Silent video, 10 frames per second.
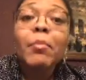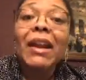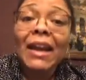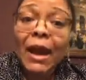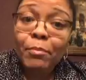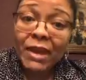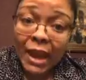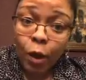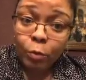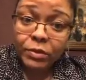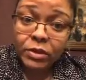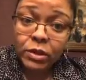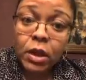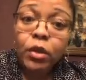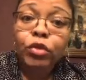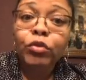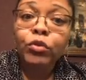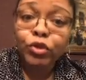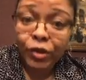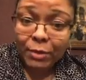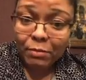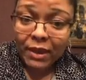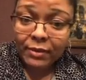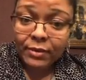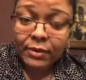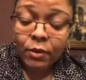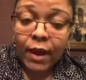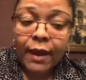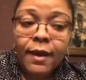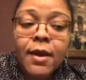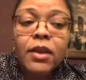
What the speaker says: but it can be helped through treatments, okay?